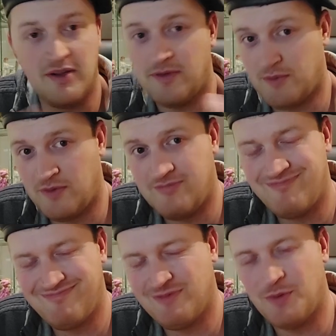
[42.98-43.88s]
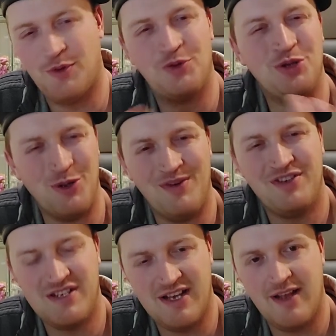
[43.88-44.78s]
uh, although no,
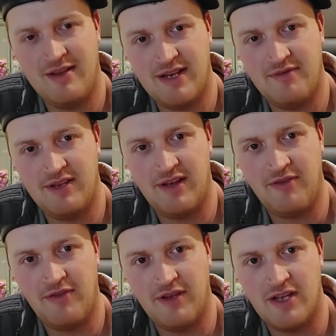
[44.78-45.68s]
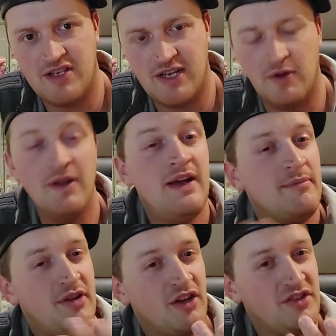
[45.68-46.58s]
it's a JFTF uh, channel,
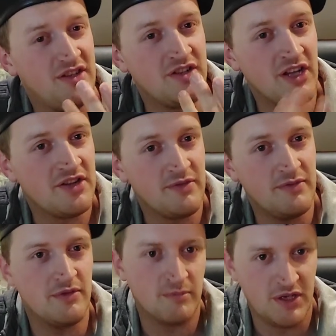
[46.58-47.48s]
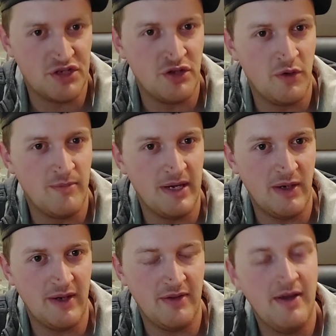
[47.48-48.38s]
because it is not much known
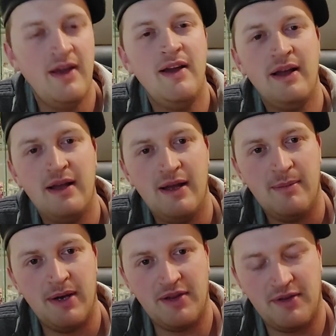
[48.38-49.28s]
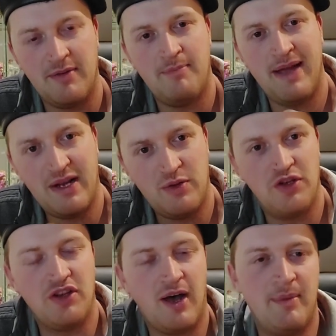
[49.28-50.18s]
about it. But back to
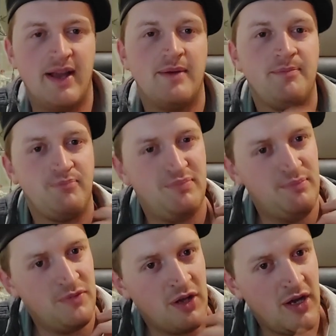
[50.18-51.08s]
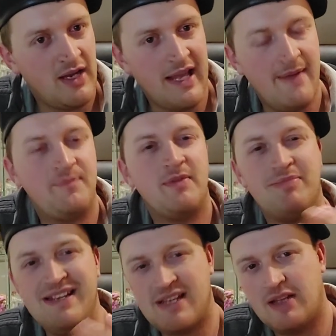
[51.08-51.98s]
the topic. Not again,
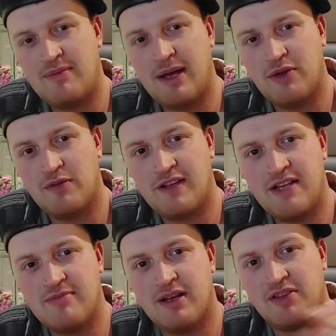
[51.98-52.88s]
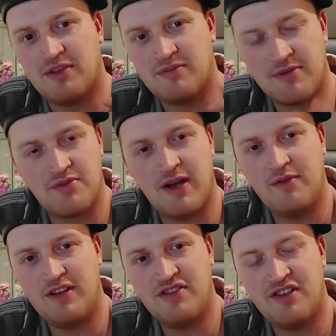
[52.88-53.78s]
please hit the bell notification button, subscribe
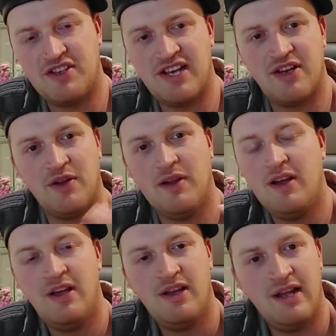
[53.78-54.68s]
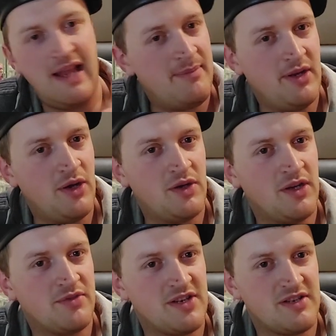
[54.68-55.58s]
to this uh, channel, and let me know in the
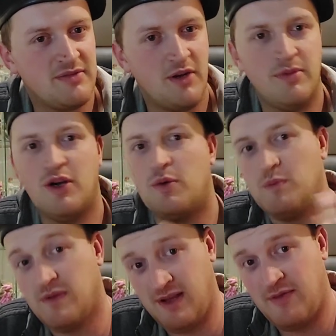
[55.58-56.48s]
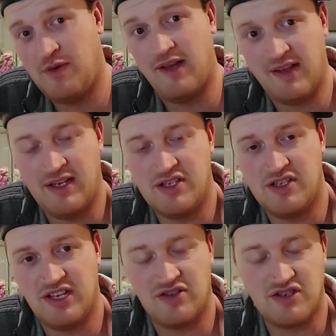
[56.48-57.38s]
comment section down below if you have any
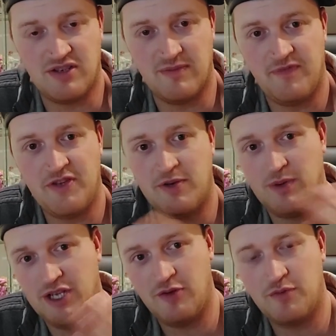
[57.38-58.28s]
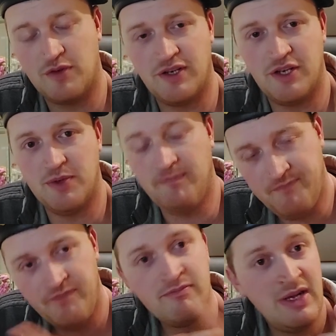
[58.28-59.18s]
suggestion. So without further ado,
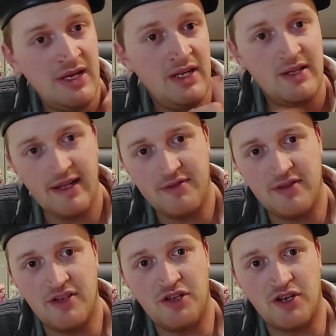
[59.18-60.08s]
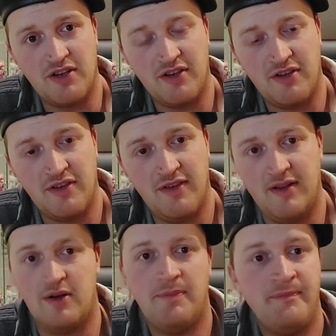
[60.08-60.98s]
let's uh, start this uh,
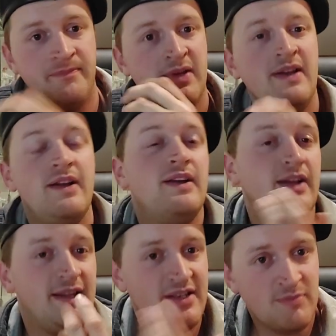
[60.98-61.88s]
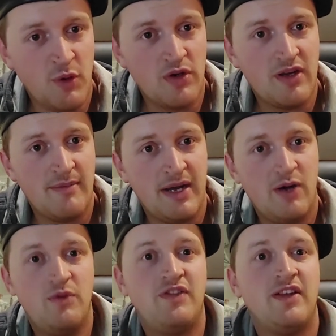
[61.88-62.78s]
video. It is more
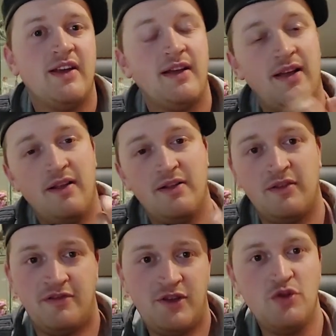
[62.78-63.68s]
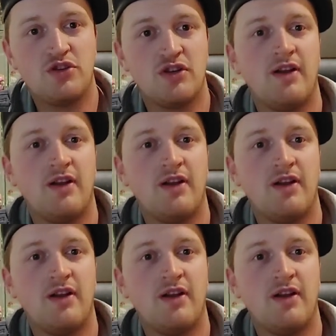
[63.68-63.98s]
about uh, the future